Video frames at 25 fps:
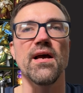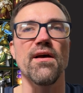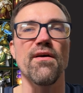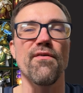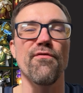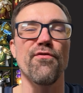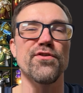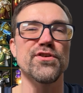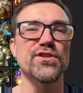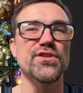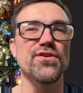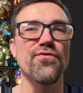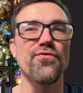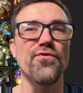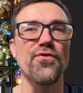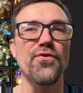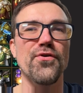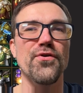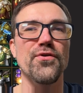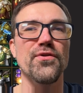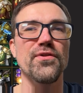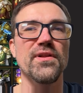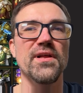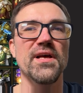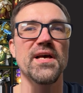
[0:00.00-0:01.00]
First of
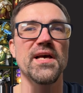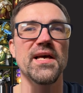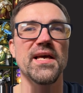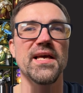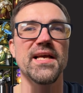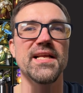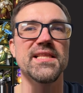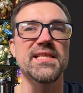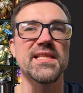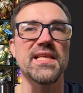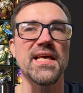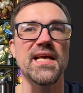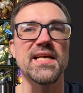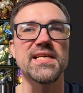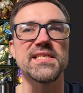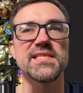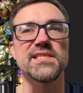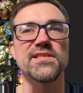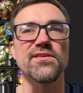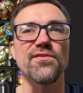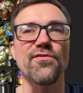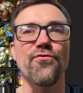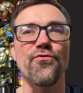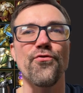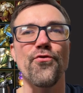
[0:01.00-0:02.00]
all, it
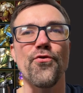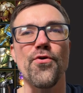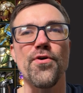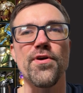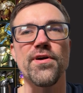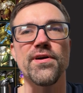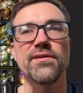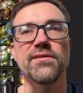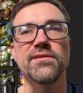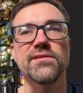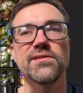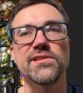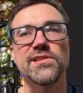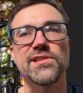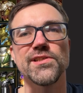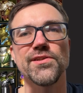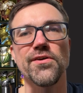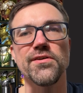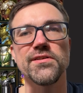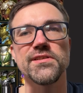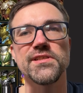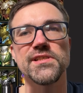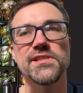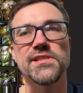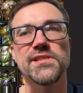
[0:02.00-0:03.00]
takes 4
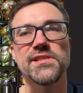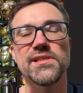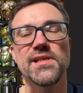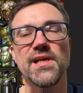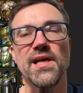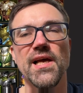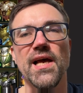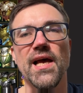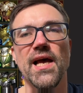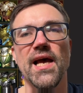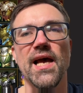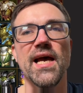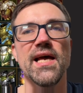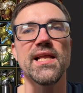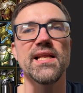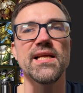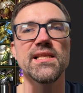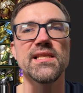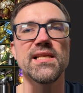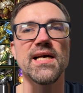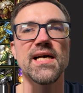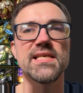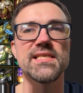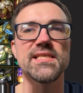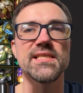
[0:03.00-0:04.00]
slots and
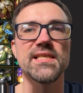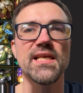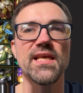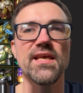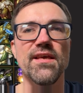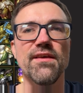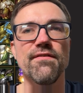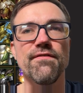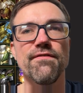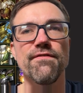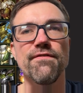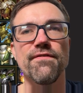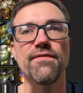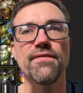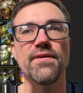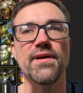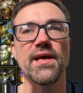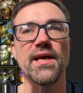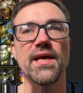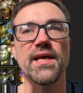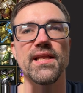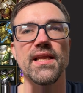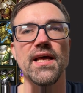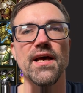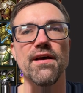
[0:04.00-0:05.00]
it doesn't give
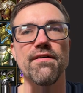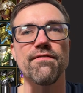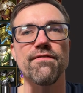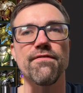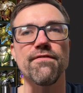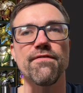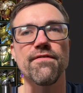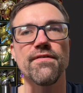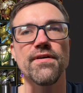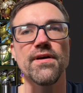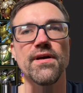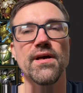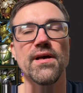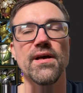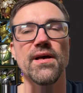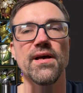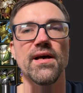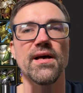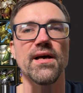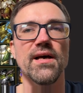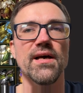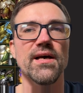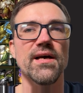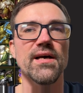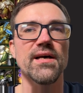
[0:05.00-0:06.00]
enough
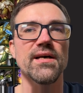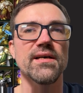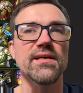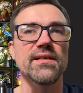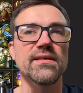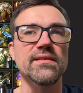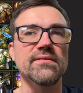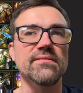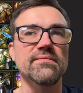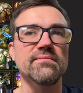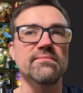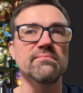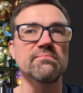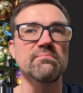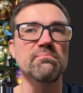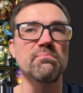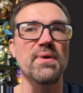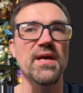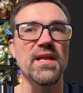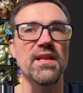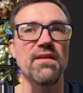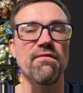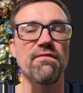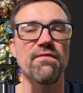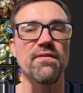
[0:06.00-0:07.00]

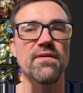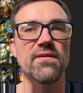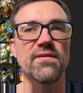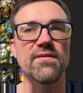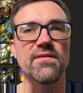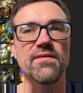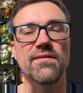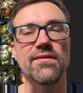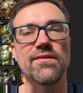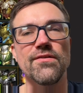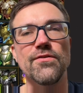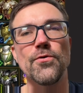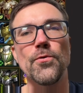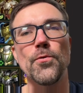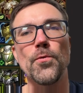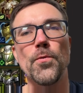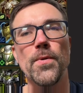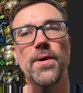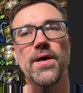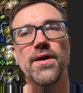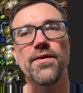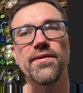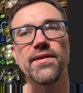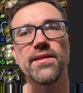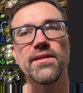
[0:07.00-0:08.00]
benefit to
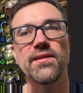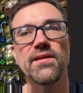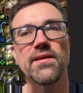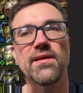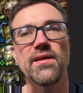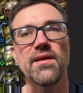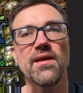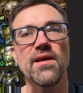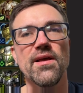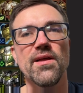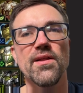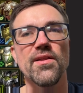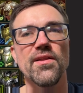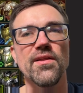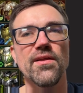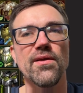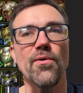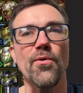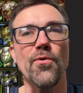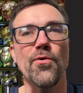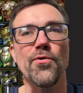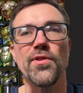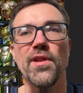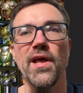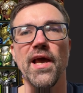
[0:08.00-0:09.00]
wear it
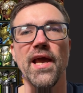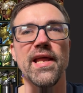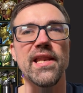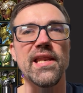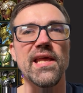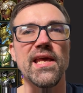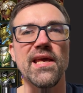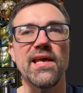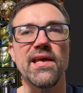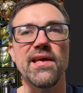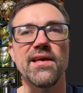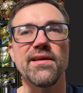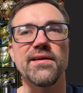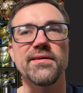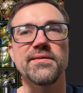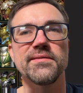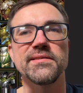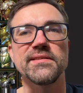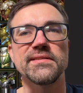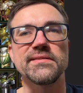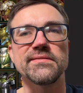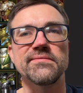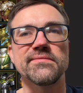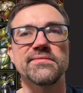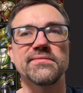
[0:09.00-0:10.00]
on any
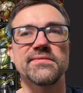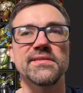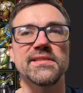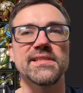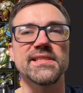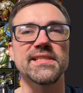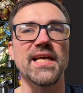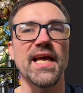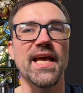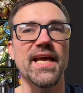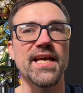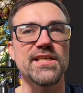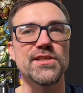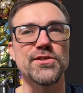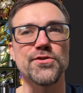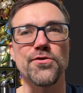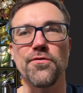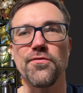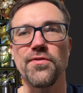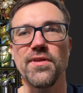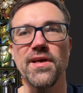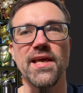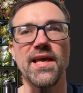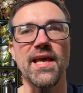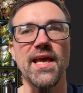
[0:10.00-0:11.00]
stage
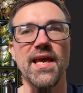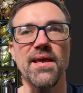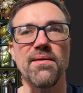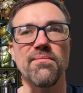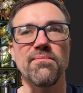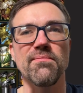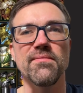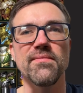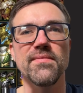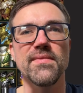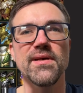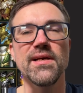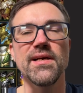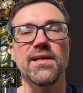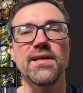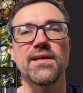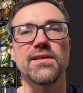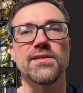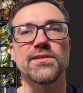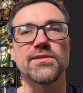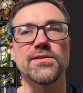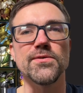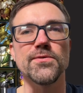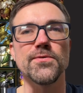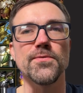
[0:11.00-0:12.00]
of the game.
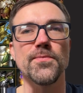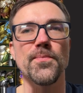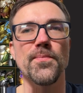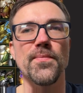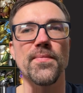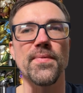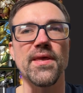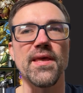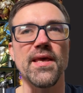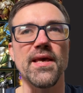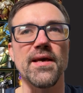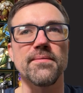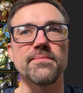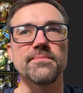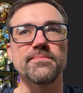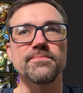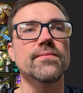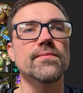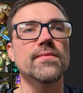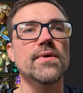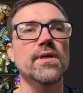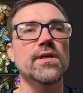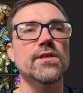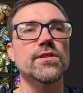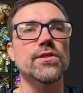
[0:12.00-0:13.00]
So yeah.
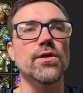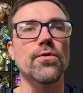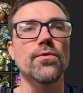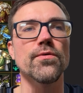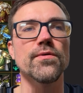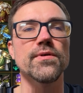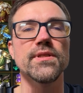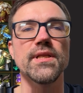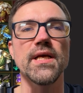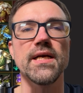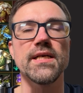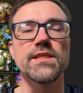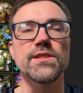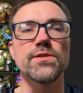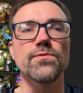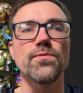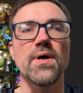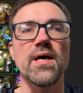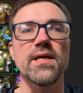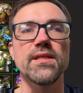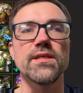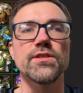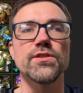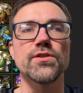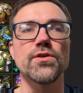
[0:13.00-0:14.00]
So next
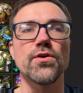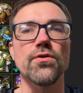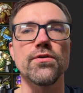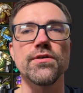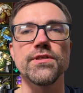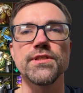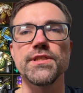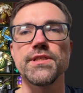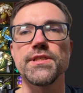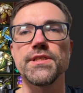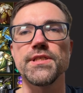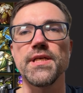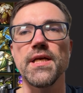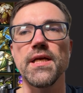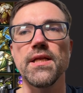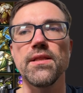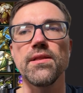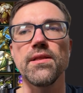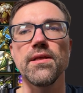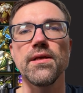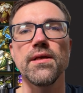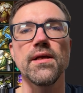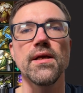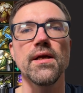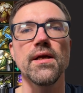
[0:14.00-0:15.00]
one is Cursed set.